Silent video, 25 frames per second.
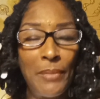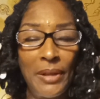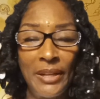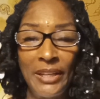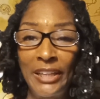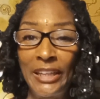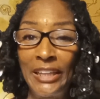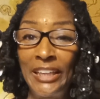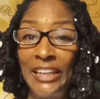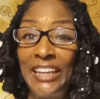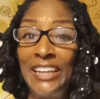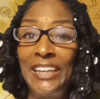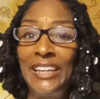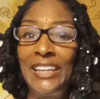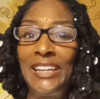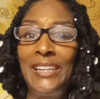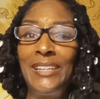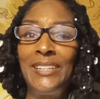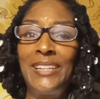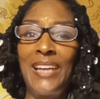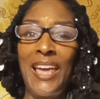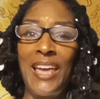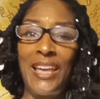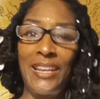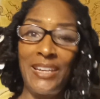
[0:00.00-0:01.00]

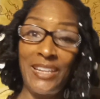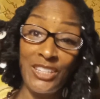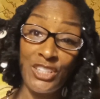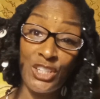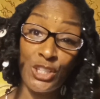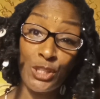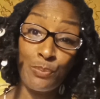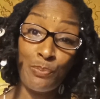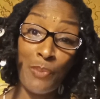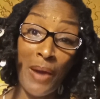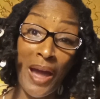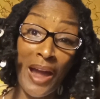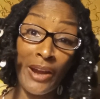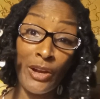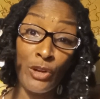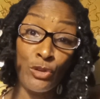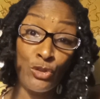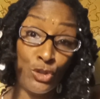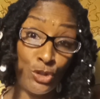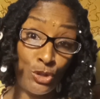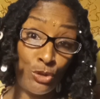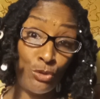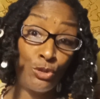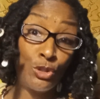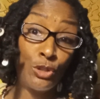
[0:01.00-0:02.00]
lead and
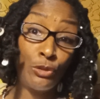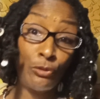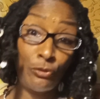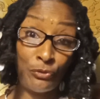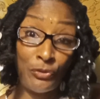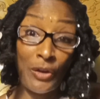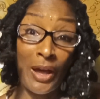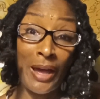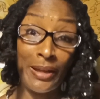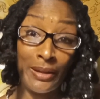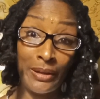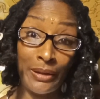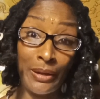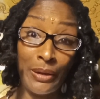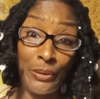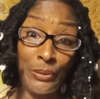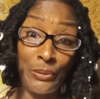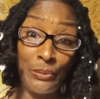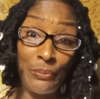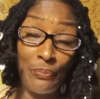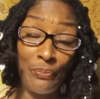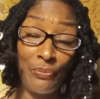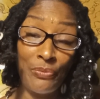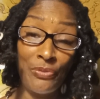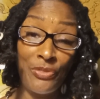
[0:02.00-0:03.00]
inspires you to
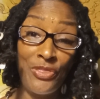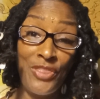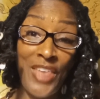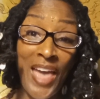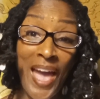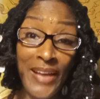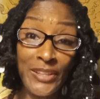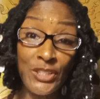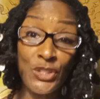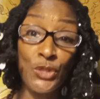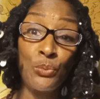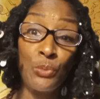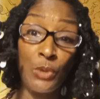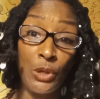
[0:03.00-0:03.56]
follow. That's